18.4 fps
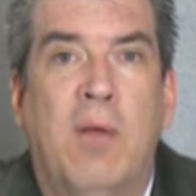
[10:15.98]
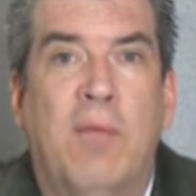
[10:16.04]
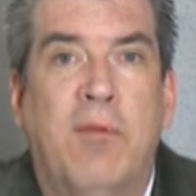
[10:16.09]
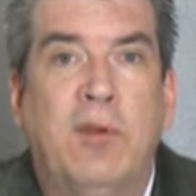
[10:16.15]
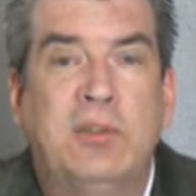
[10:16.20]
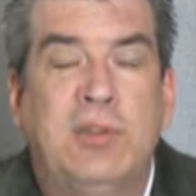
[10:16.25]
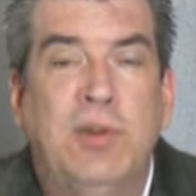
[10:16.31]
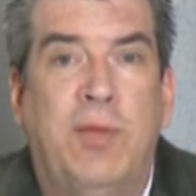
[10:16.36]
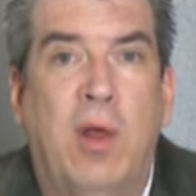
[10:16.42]

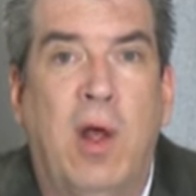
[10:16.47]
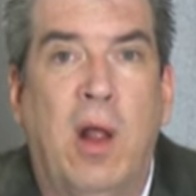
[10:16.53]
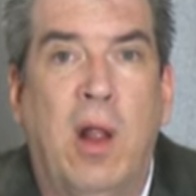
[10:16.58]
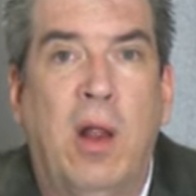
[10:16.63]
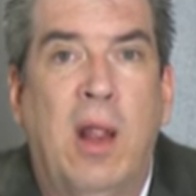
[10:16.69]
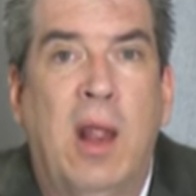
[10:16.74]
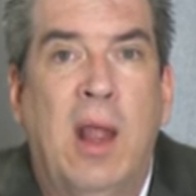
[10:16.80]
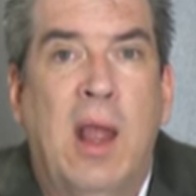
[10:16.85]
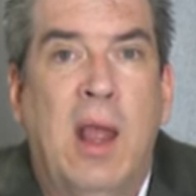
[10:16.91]
First of
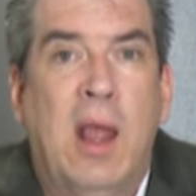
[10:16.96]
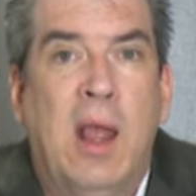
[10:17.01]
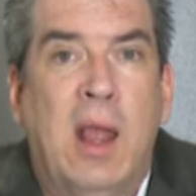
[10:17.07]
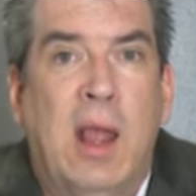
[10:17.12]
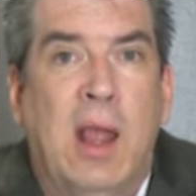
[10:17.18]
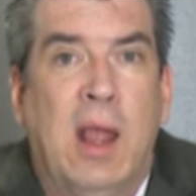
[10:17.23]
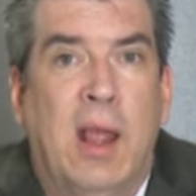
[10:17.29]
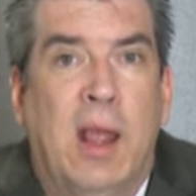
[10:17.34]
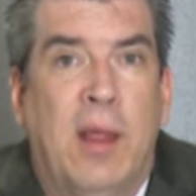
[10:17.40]
all,
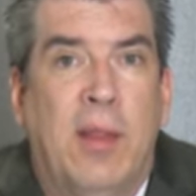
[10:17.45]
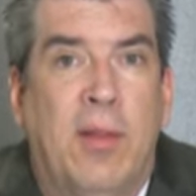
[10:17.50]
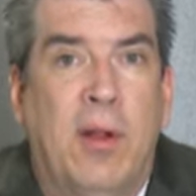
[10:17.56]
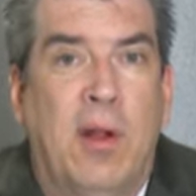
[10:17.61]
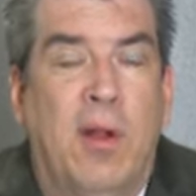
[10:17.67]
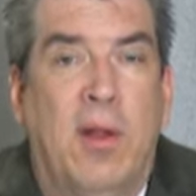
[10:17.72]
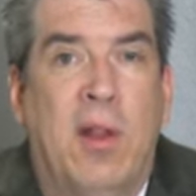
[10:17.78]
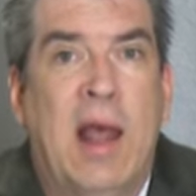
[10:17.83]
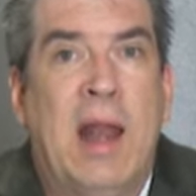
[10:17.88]
there
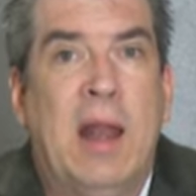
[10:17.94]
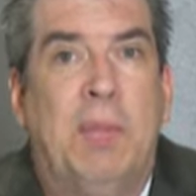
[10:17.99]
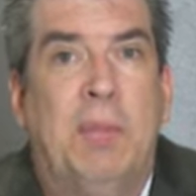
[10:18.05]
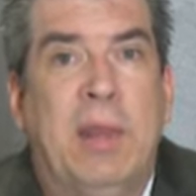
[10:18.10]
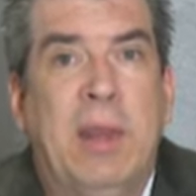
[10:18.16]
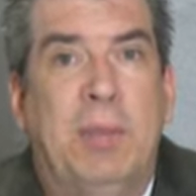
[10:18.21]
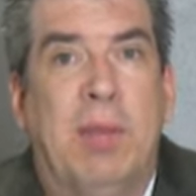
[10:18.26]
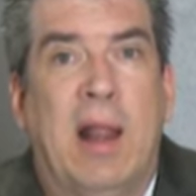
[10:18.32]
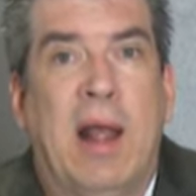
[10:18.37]
are a lot of
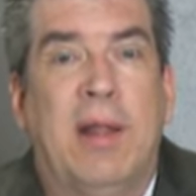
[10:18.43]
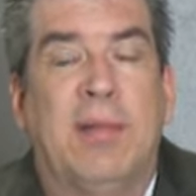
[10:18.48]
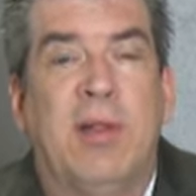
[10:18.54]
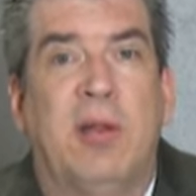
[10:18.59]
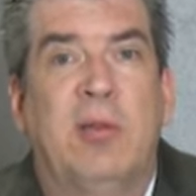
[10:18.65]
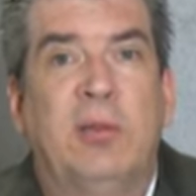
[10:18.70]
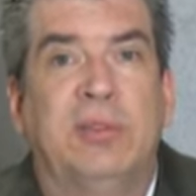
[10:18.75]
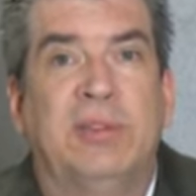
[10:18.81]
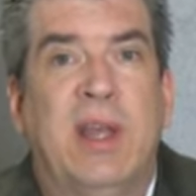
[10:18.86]
people out
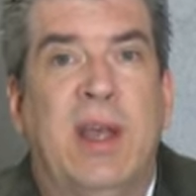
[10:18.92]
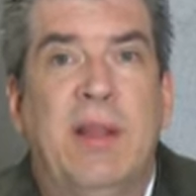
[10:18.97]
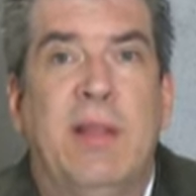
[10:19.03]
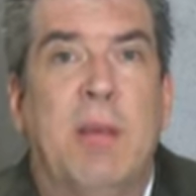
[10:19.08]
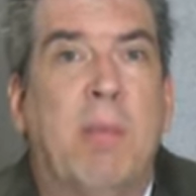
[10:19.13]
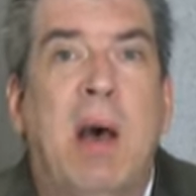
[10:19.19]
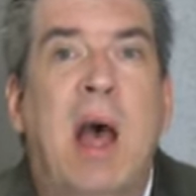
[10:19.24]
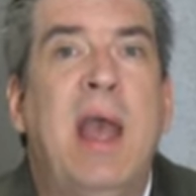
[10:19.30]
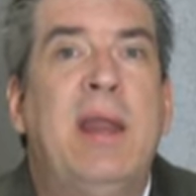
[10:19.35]
there who say
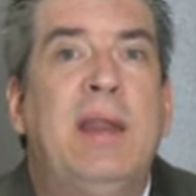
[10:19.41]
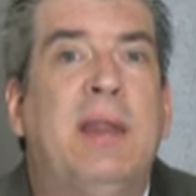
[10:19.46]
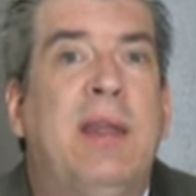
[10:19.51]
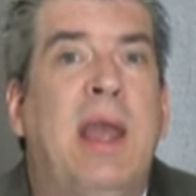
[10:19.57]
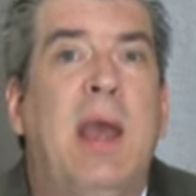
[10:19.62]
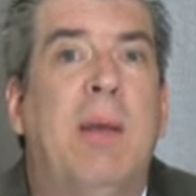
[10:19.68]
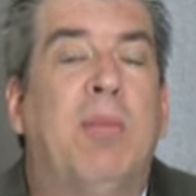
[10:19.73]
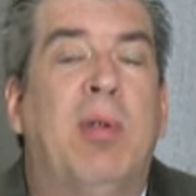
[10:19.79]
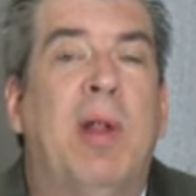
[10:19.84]
the mind
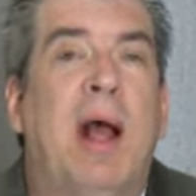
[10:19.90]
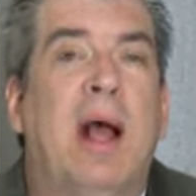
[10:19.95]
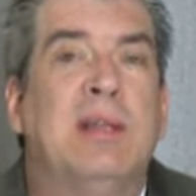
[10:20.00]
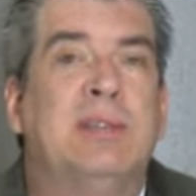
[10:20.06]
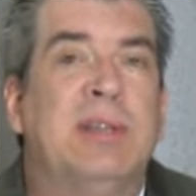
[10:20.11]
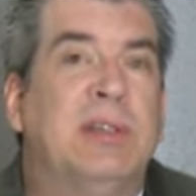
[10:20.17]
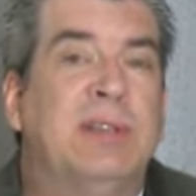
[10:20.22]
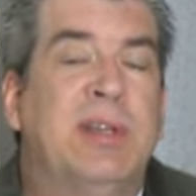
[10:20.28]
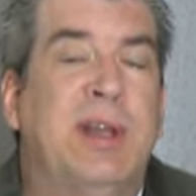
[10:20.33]
can't
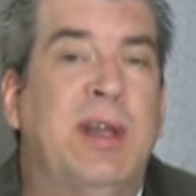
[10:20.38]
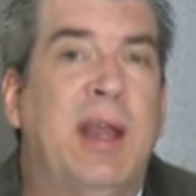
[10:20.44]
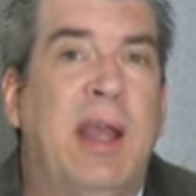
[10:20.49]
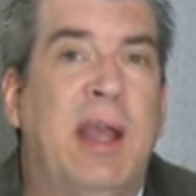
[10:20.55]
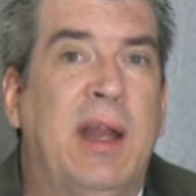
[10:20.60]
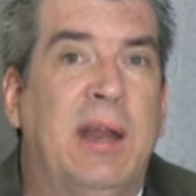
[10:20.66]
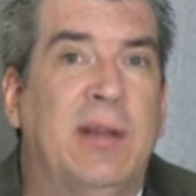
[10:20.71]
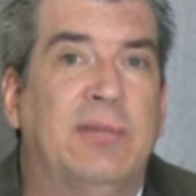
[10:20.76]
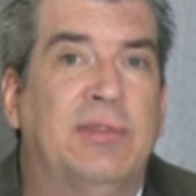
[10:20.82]
process a
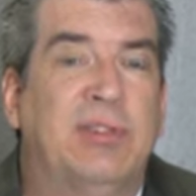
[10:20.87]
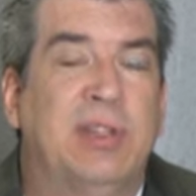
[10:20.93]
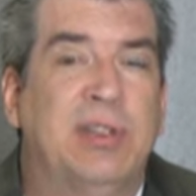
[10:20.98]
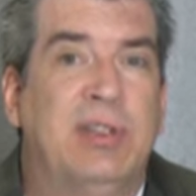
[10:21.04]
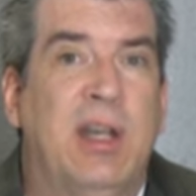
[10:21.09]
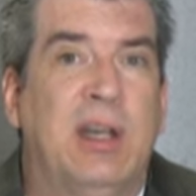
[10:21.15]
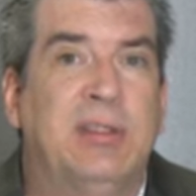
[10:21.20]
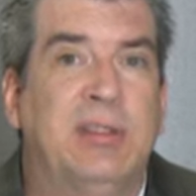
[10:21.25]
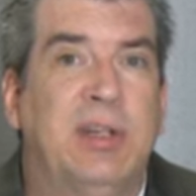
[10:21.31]
negative
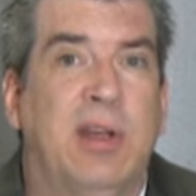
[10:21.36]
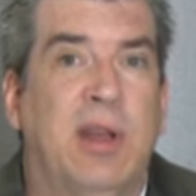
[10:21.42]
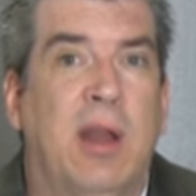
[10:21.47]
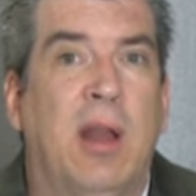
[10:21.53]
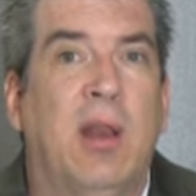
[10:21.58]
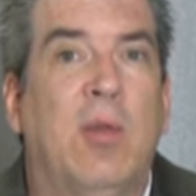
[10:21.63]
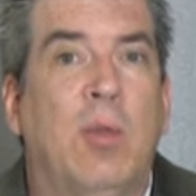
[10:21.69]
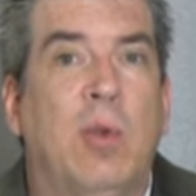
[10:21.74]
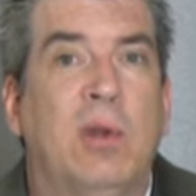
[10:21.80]
suggestion. In
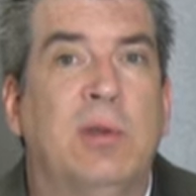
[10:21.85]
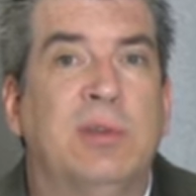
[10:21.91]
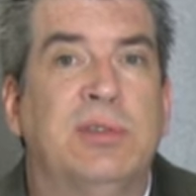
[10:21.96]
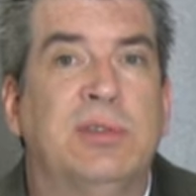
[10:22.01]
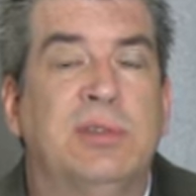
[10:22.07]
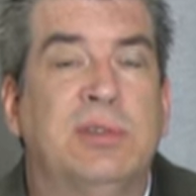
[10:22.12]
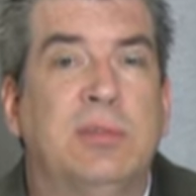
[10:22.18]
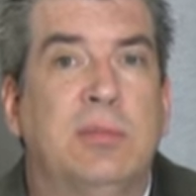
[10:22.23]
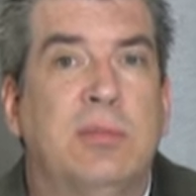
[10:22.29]
other
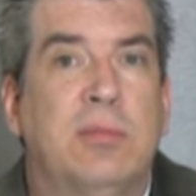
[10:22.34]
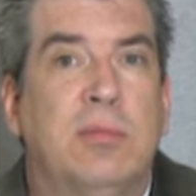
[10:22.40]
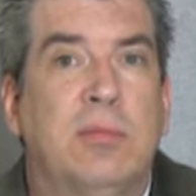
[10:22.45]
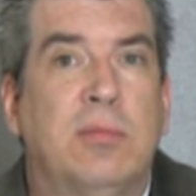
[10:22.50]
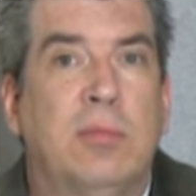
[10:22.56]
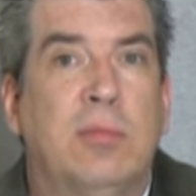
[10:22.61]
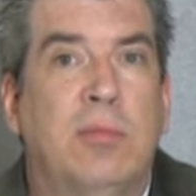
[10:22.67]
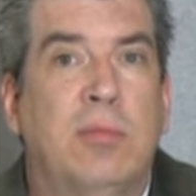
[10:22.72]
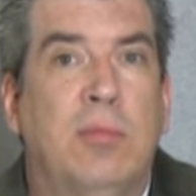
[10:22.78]
words,
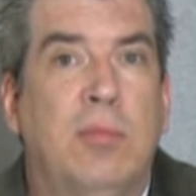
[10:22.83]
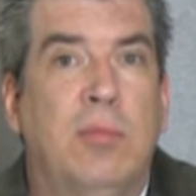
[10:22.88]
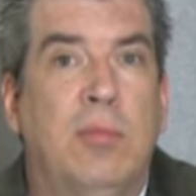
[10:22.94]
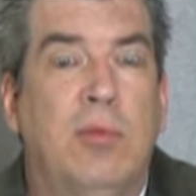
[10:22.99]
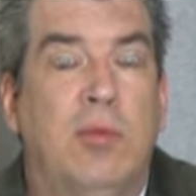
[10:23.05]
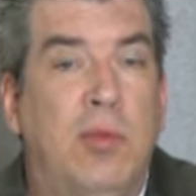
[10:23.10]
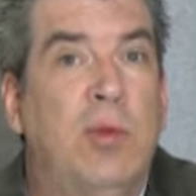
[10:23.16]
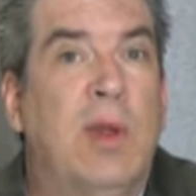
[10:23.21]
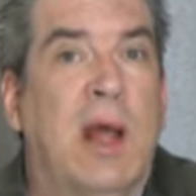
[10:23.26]

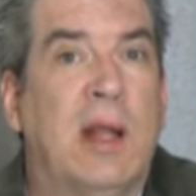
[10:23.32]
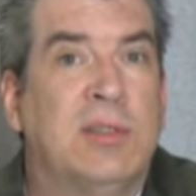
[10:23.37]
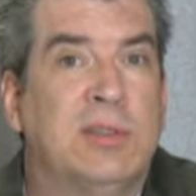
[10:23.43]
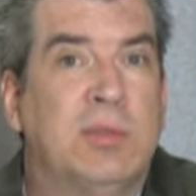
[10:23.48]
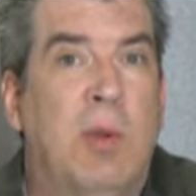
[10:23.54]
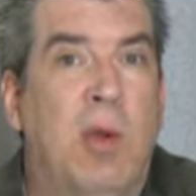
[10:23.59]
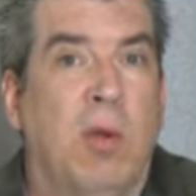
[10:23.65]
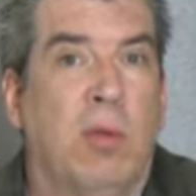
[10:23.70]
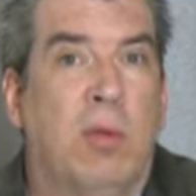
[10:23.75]
do not
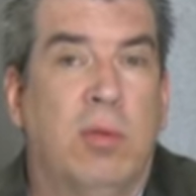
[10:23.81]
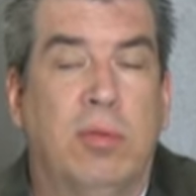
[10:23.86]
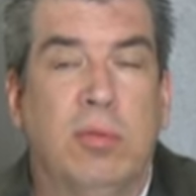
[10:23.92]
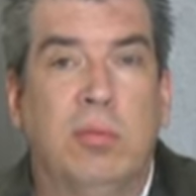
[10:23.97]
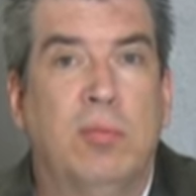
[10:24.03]
smoke.